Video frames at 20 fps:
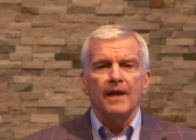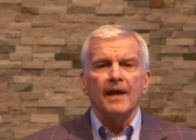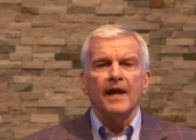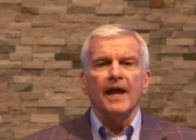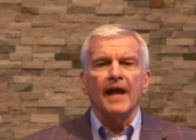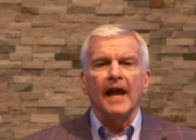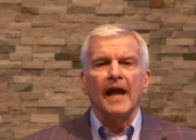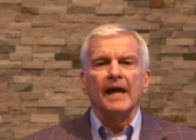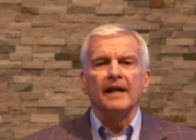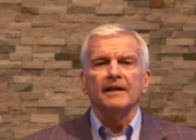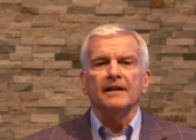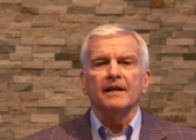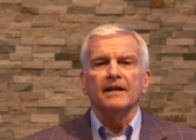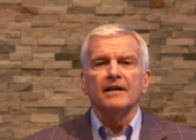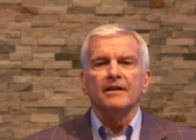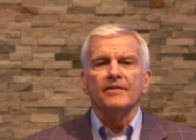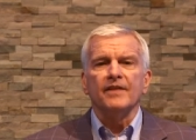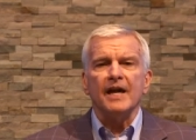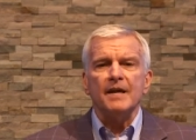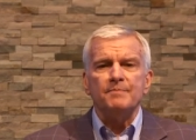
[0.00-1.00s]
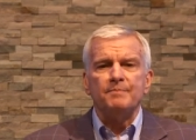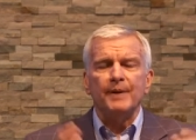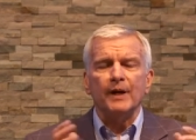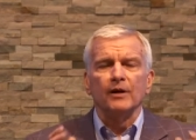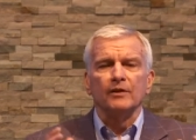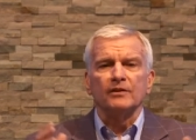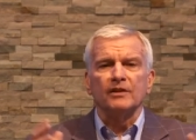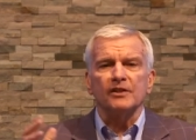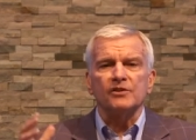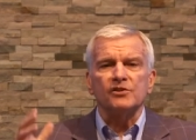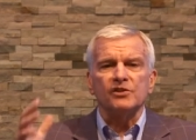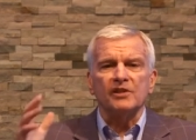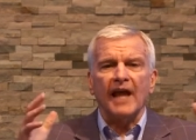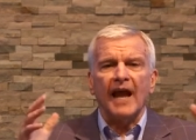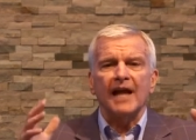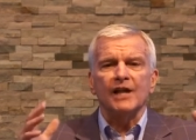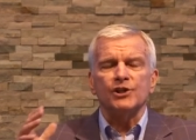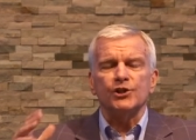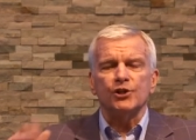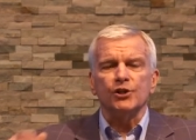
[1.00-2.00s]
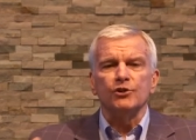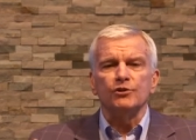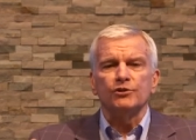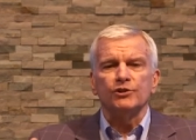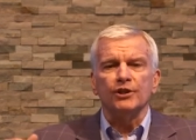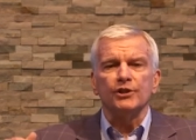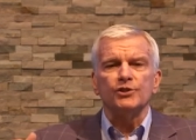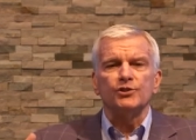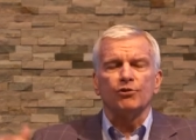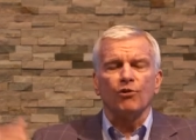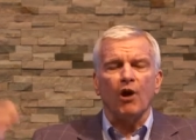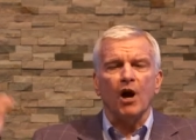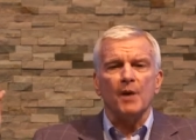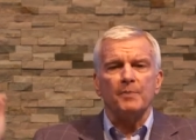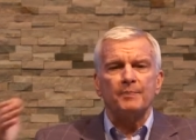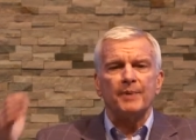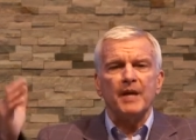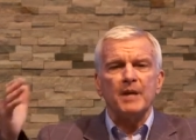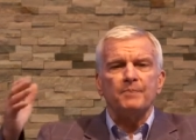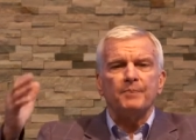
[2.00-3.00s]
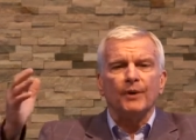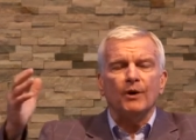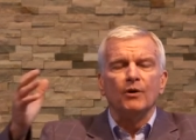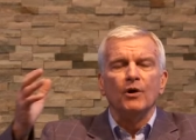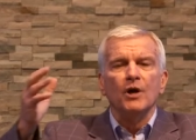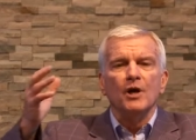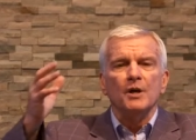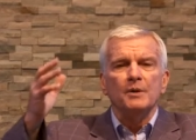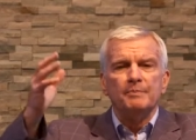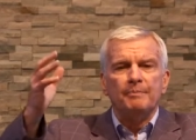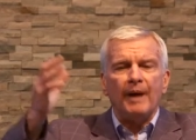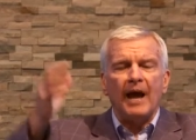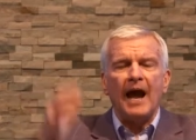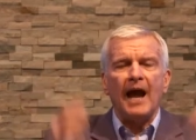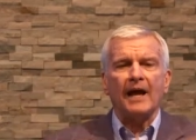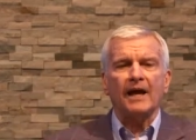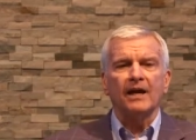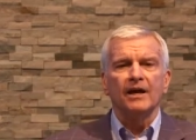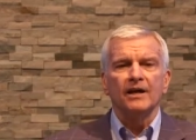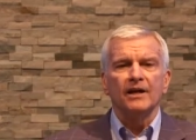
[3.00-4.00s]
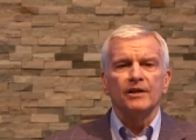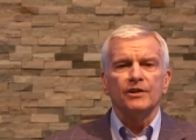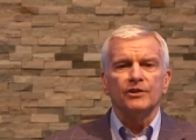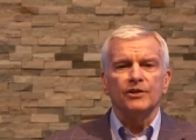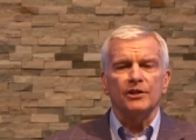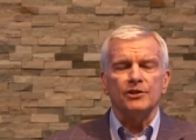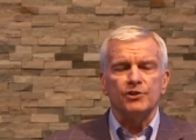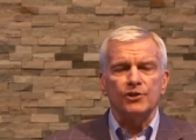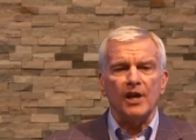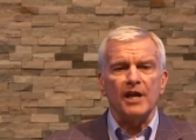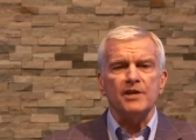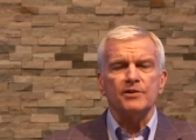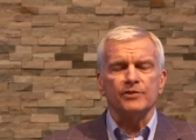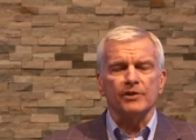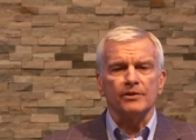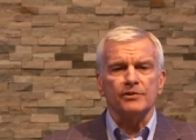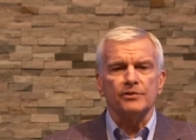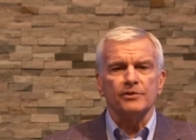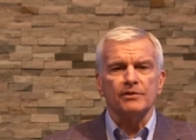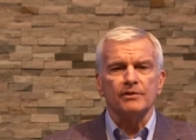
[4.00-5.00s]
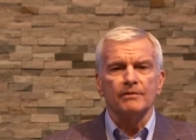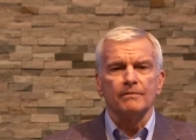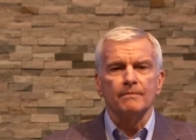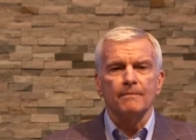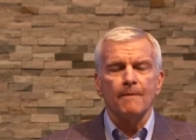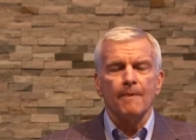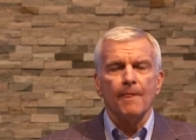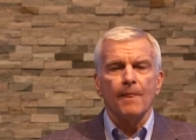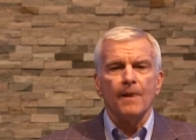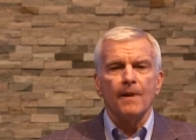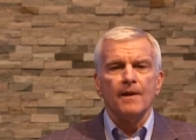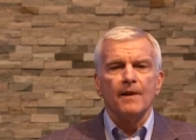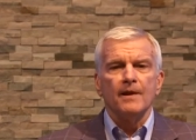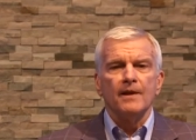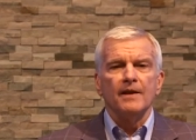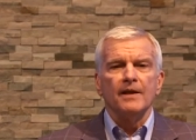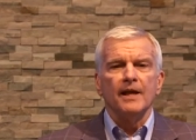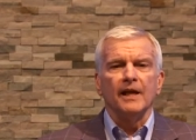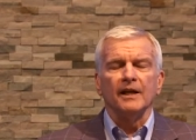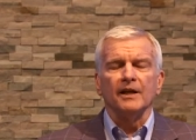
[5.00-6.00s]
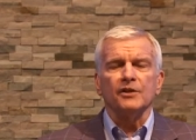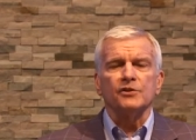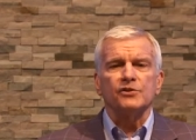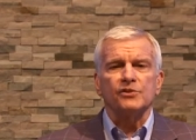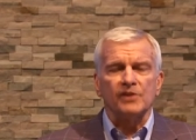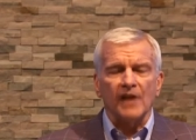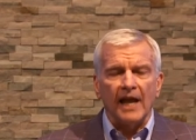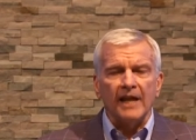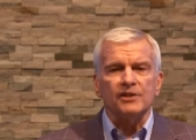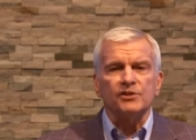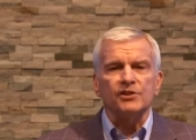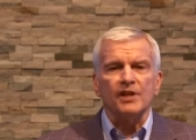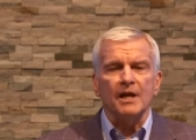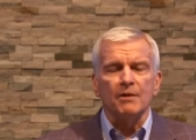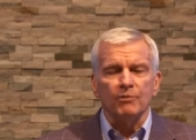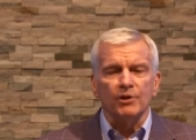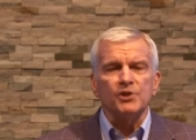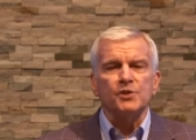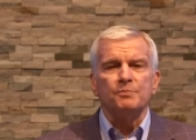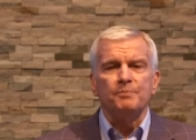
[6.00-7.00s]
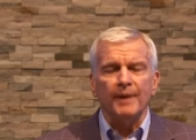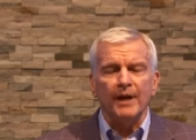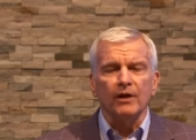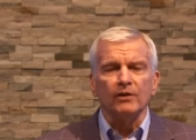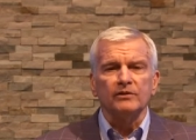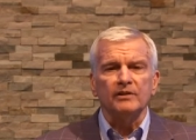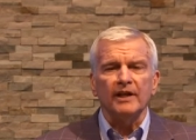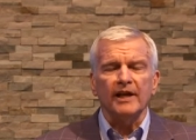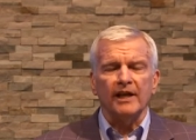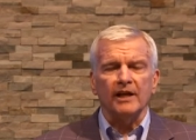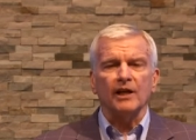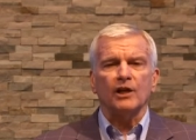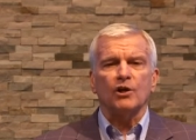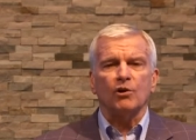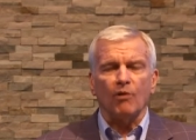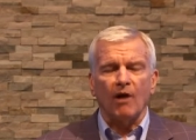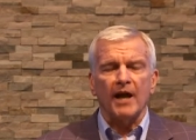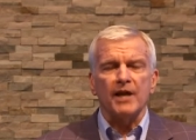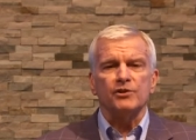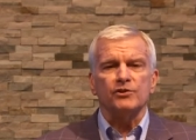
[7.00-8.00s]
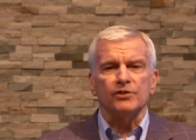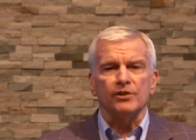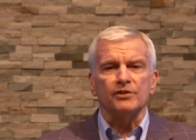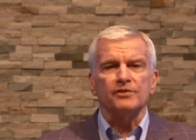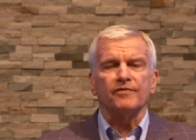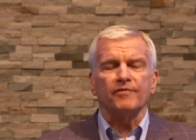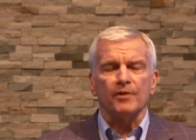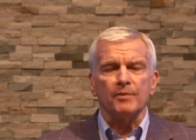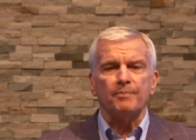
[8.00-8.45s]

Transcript: And they built the statue to draw people back to Jesus. In a sense, it was built in a crisis for